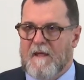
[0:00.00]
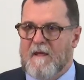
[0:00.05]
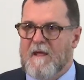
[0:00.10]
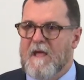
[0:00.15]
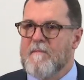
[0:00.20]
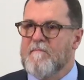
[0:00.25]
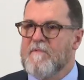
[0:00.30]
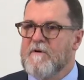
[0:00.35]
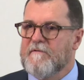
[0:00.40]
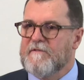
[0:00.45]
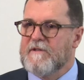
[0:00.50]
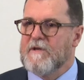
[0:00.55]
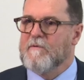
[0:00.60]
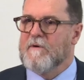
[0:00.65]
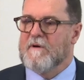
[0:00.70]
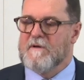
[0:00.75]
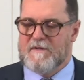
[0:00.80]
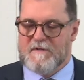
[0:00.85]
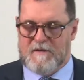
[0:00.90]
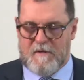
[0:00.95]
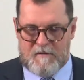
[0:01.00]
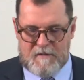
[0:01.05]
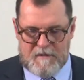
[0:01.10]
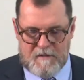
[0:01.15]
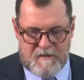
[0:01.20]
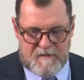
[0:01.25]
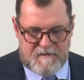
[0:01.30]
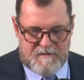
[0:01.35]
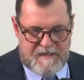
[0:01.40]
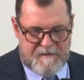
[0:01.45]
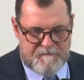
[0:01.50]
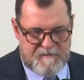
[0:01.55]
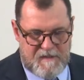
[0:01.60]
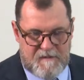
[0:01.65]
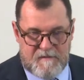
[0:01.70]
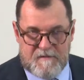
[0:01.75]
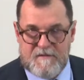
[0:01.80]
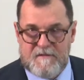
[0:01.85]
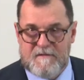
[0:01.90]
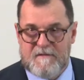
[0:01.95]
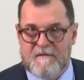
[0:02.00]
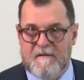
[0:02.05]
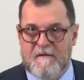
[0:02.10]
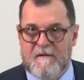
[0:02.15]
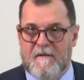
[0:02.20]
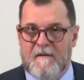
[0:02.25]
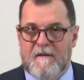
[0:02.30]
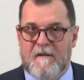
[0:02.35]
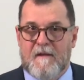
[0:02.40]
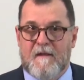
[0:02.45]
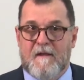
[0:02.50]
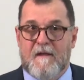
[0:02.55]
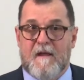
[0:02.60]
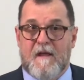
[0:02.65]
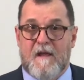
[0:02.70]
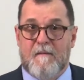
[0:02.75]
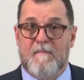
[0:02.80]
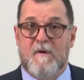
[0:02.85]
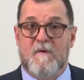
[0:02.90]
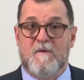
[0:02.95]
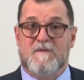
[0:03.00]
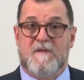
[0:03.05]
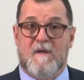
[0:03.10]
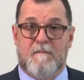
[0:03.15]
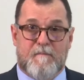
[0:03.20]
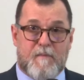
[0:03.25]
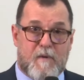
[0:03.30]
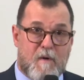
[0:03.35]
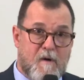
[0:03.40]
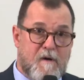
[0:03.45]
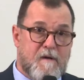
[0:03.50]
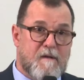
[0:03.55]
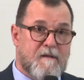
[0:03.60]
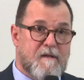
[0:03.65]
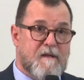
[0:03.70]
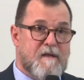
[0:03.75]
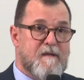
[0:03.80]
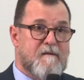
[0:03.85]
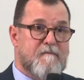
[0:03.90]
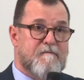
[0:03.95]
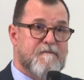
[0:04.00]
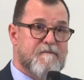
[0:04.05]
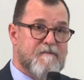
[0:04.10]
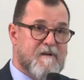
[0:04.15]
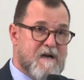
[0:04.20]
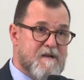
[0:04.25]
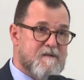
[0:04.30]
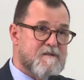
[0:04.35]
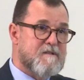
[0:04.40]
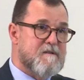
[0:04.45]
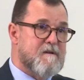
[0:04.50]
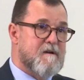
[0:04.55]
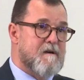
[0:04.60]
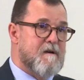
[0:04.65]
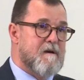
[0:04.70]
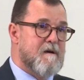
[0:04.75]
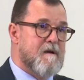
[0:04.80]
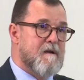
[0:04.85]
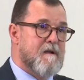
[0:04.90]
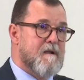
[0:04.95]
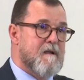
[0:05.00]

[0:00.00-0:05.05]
and move towards social acceptance. And most importantly, foster